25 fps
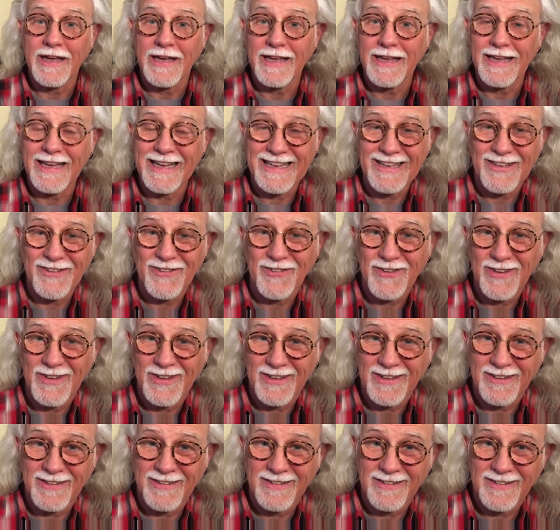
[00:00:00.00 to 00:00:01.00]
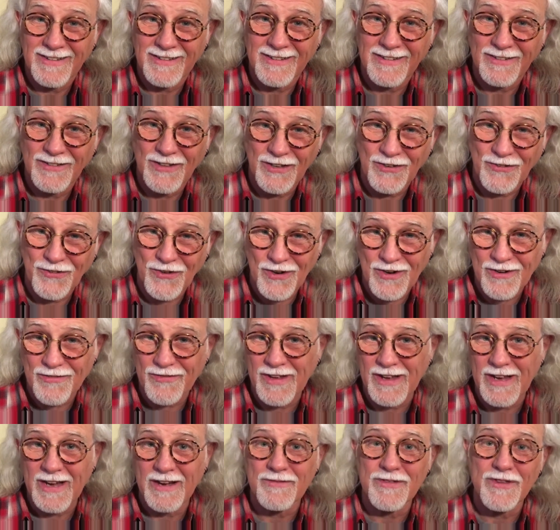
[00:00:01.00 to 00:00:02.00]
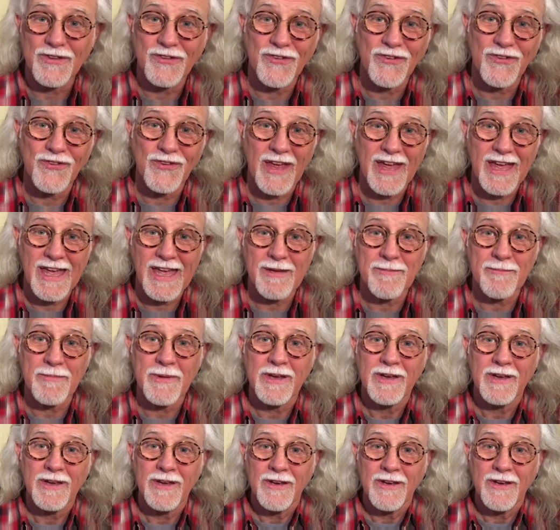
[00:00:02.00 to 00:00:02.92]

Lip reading: is deserving of the same